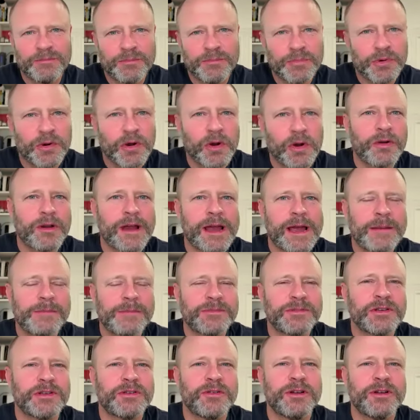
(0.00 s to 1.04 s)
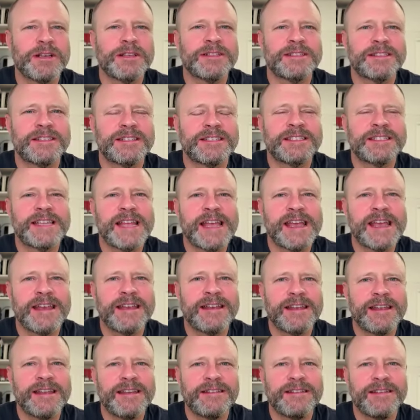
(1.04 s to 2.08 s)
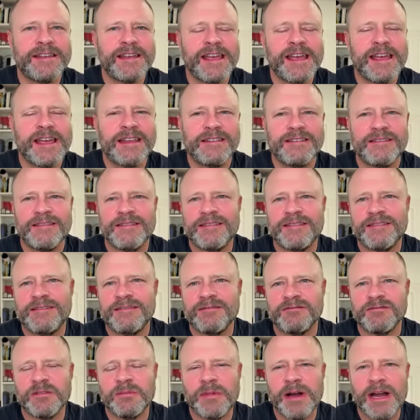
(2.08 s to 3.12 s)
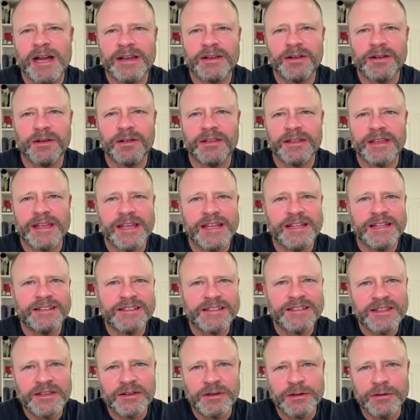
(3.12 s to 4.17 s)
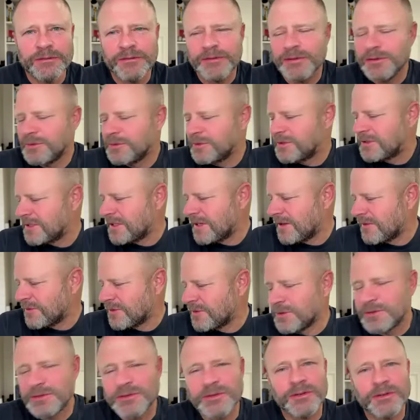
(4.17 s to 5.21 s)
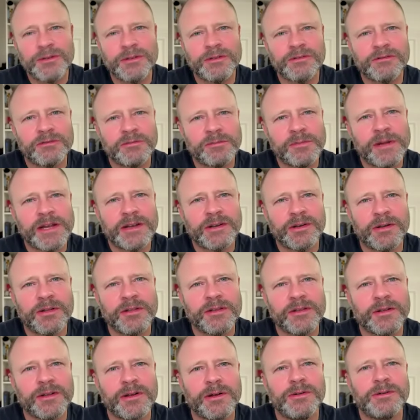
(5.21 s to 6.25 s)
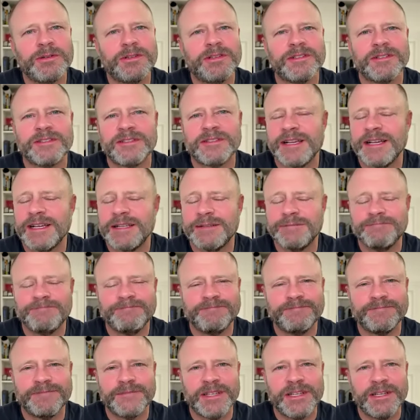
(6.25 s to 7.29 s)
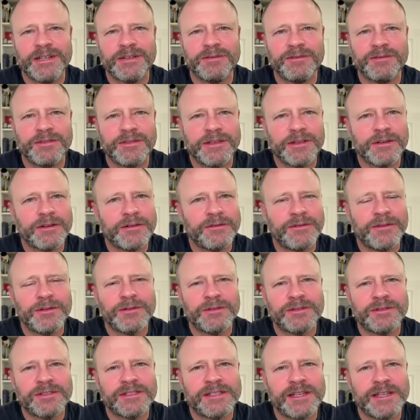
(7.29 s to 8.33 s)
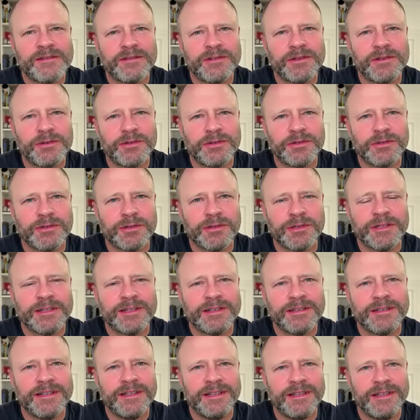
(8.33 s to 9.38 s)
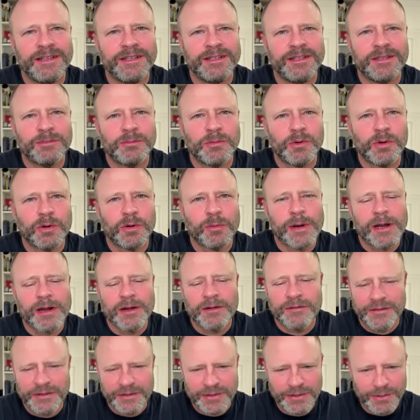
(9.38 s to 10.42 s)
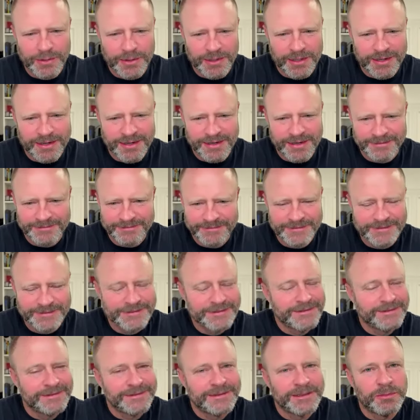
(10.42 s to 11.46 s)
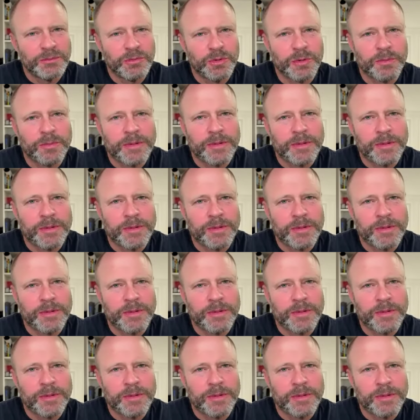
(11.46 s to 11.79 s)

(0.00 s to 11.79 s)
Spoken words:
programs across the state and remind all the kids that their influence is never neutral, and remind all their coaches that, their influence is never neutral, and the more aware of it you are, the more